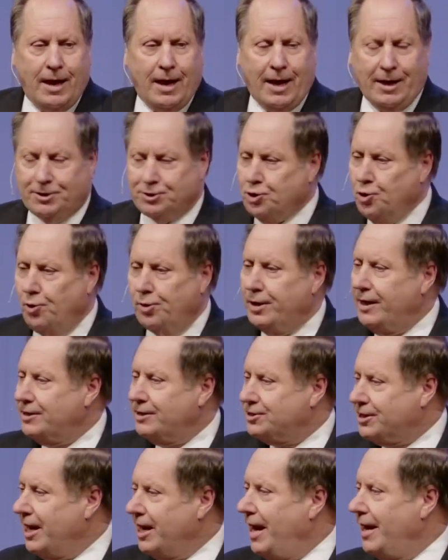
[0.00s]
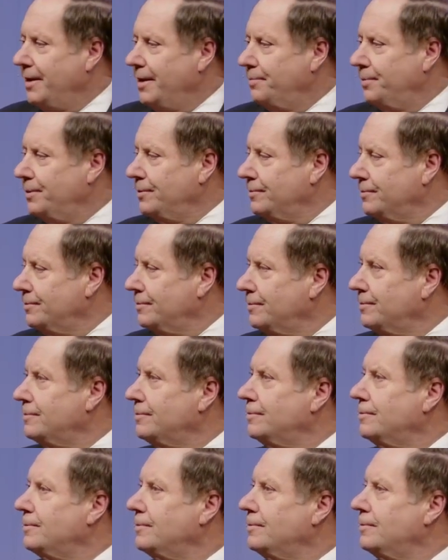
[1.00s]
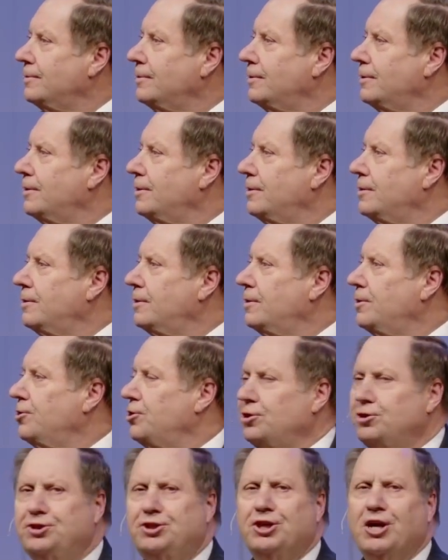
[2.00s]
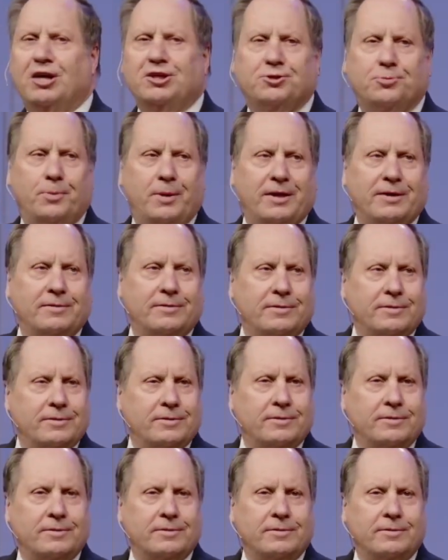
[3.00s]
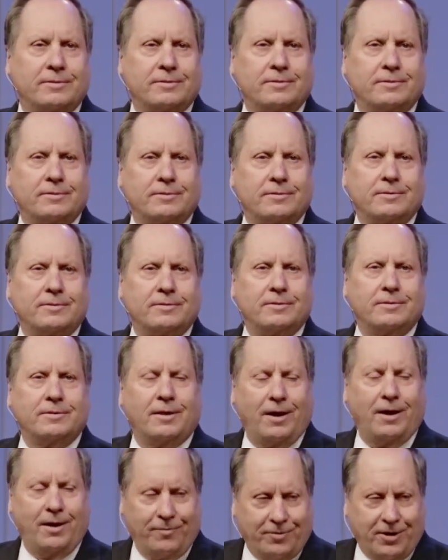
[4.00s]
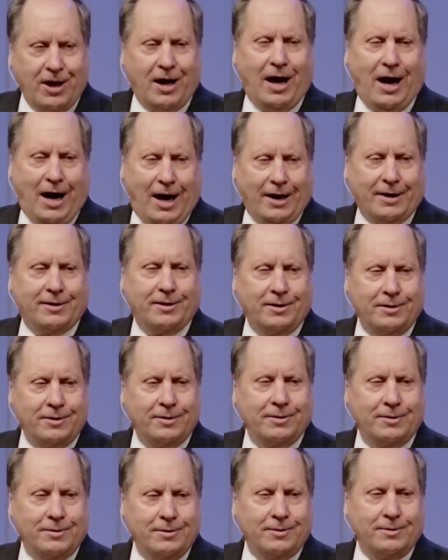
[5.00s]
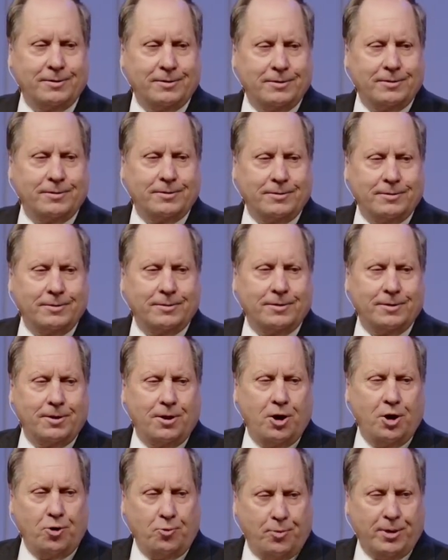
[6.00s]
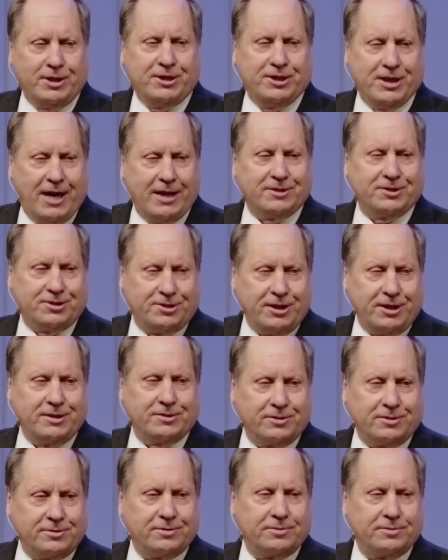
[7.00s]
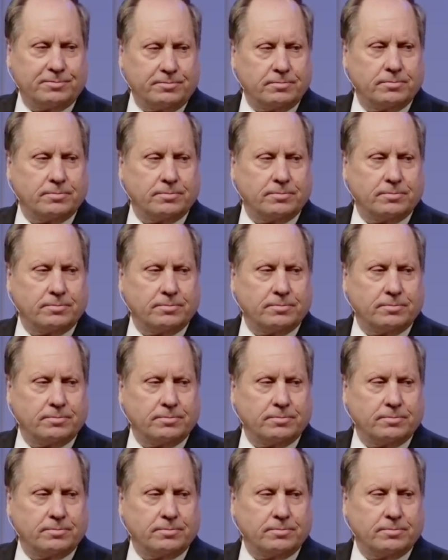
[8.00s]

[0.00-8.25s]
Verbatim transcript: is going to escape the judgment of God who rejects Jesus.